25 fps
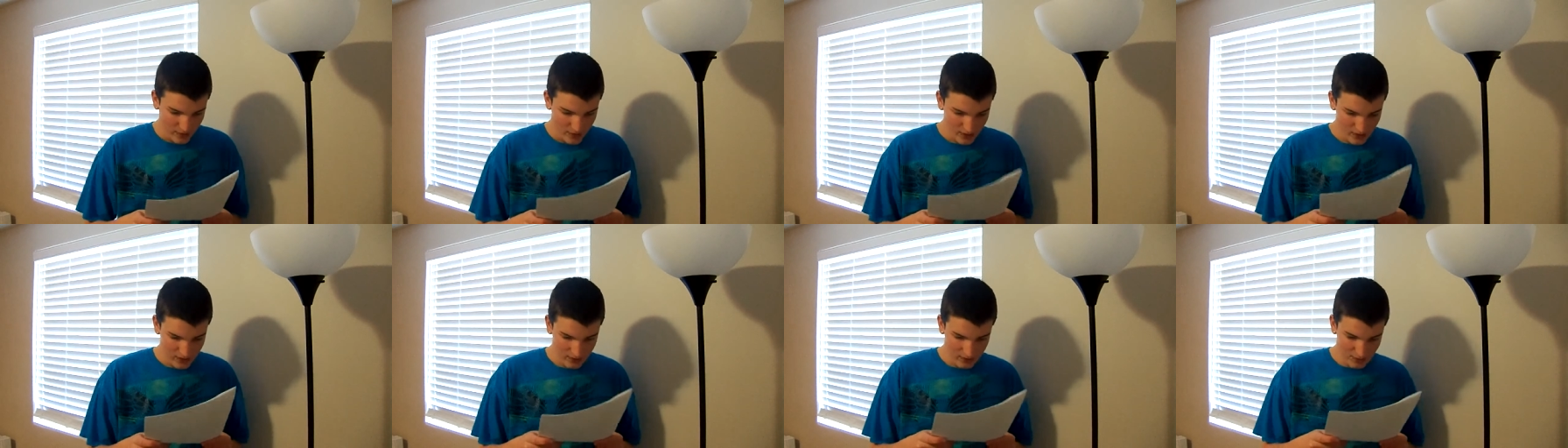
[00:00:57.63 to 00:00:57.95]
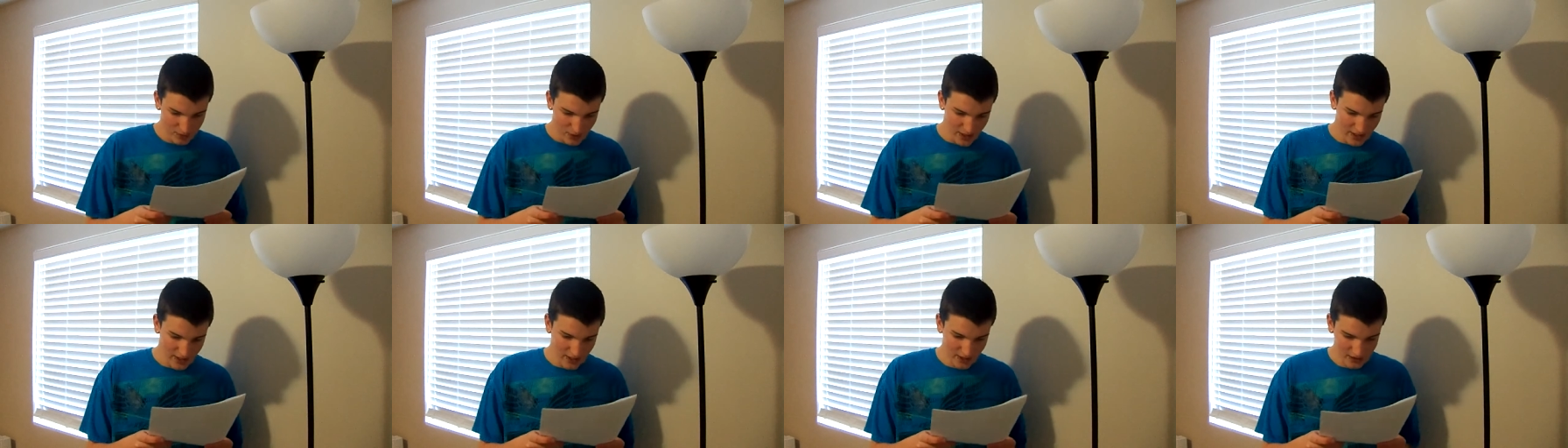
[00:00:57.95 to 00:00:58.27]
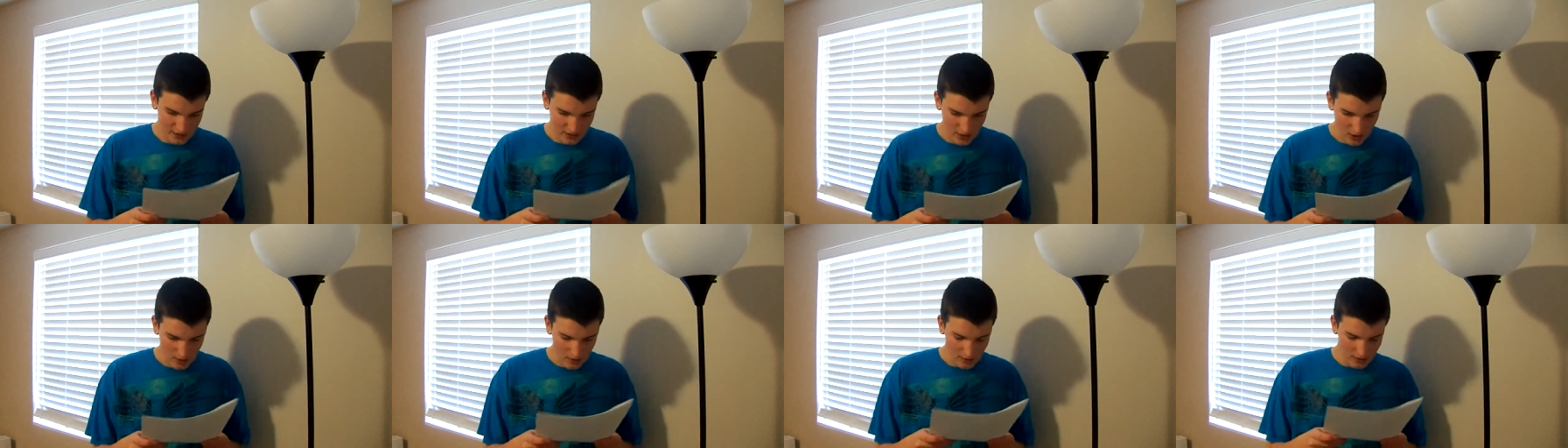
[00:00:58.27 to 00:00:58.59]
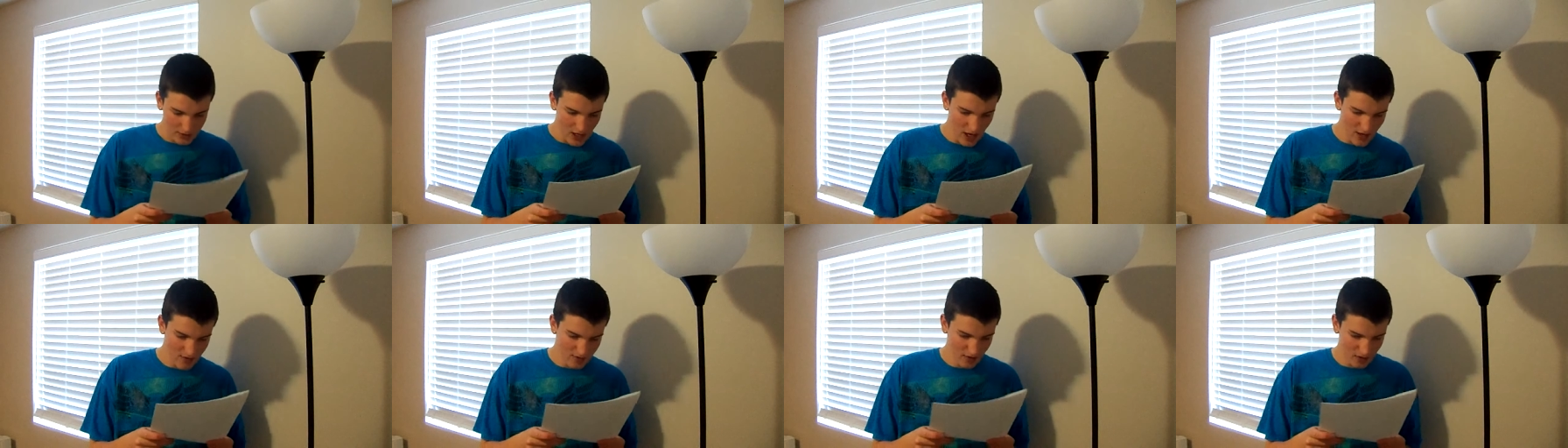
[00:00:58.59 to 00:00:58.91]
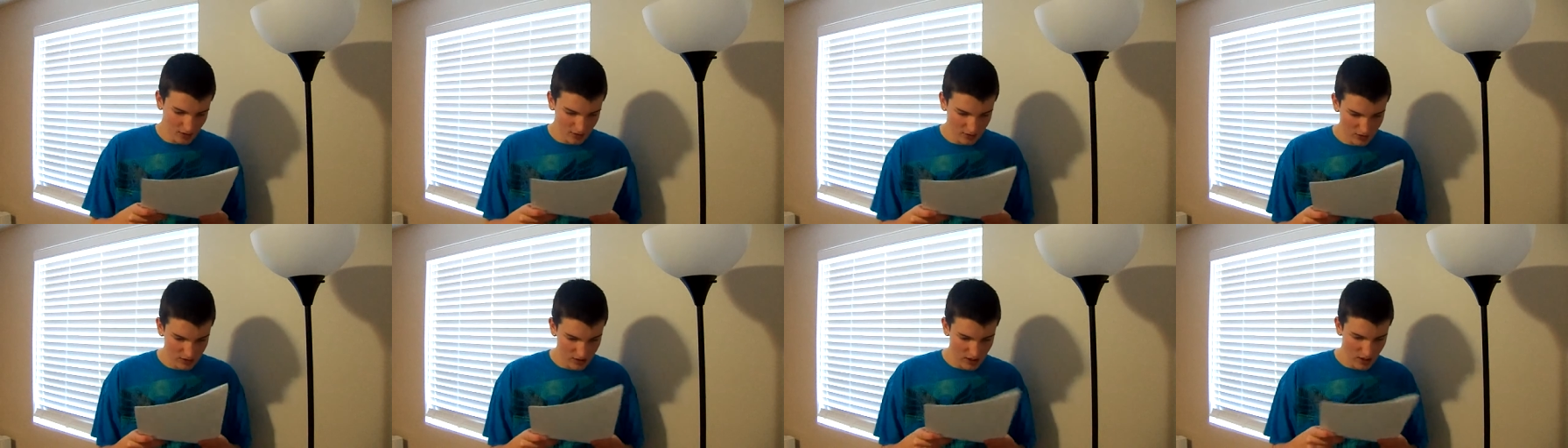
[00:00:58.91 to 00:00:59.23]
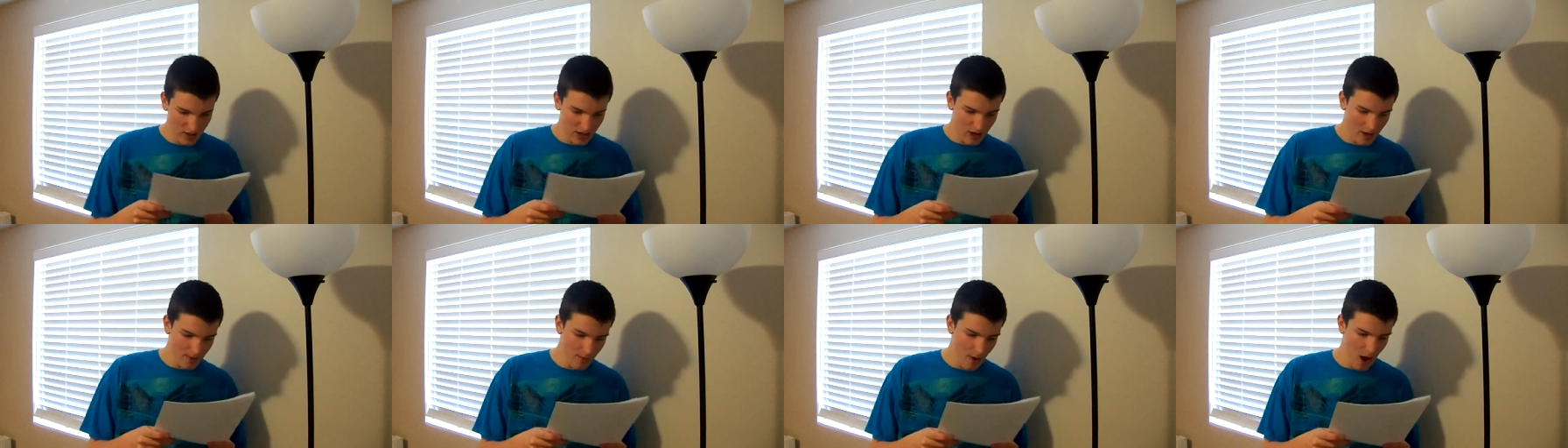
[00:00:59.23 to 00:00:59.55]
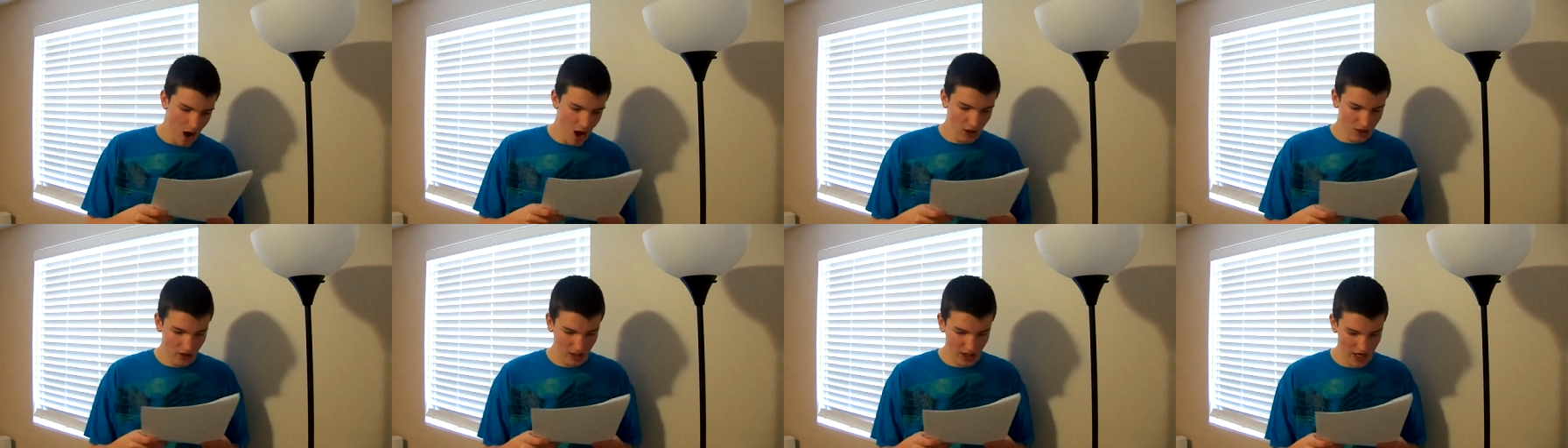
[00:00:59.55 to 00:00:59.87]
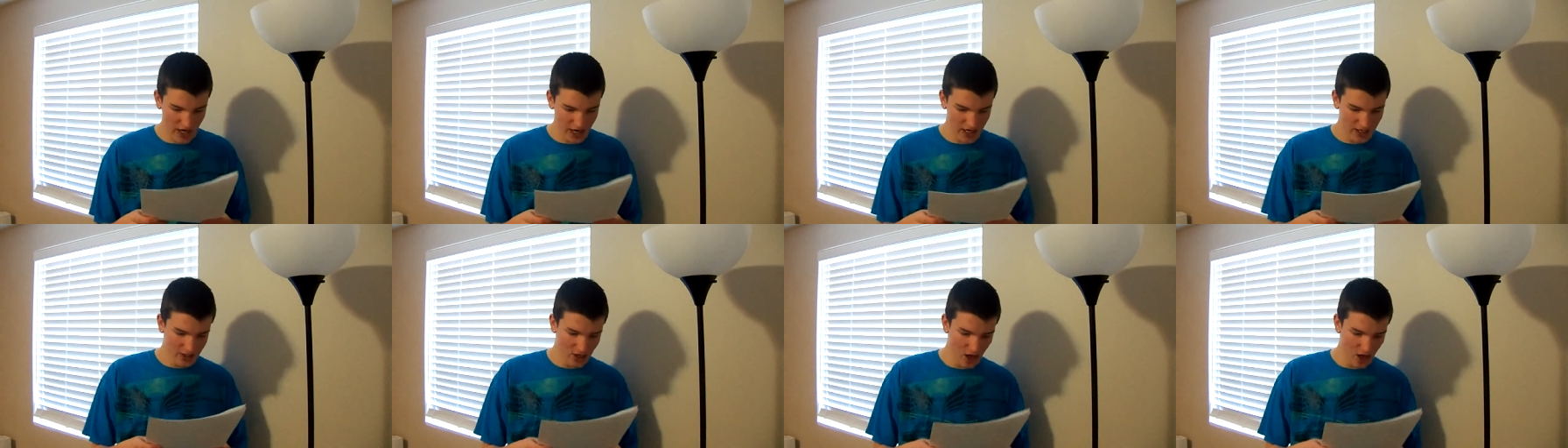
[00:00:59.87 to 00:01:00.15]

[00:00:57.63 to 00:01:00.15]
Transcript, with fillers: Just being a stunt devil nigga monkey.